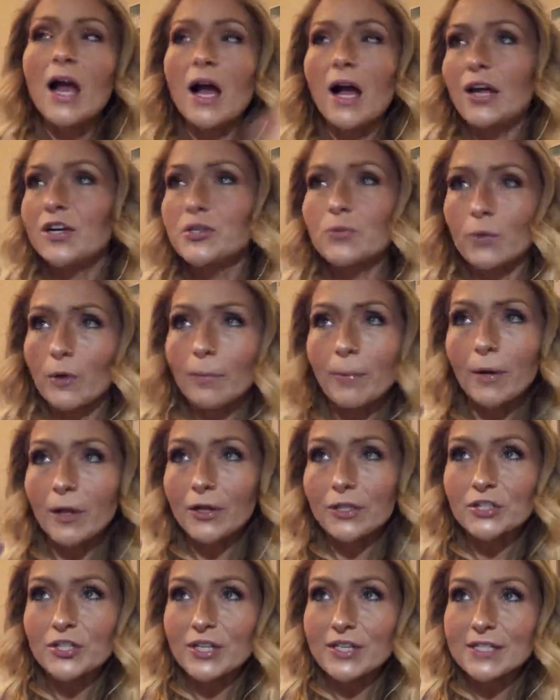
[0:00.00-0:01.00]
I just want to
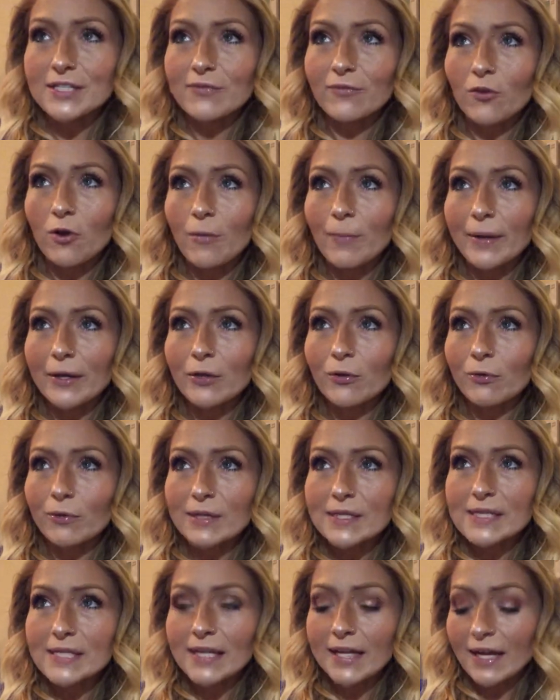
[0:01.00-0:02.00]
apologize for all my
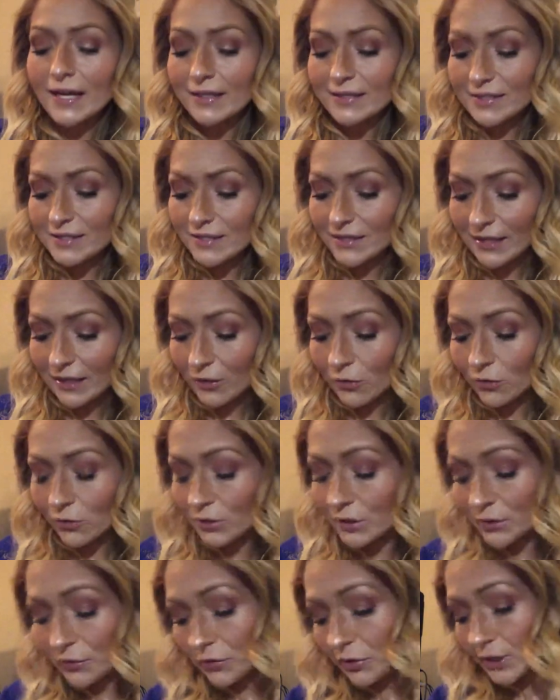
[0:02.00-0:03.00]
crazy cats that are
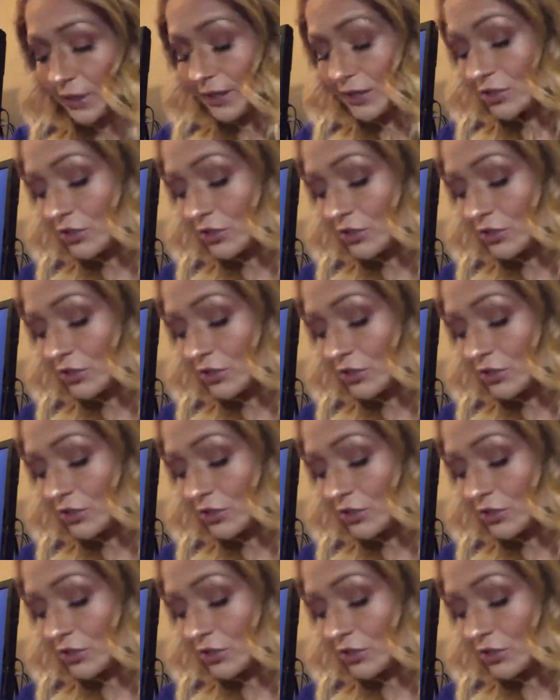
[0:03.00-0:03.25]
literally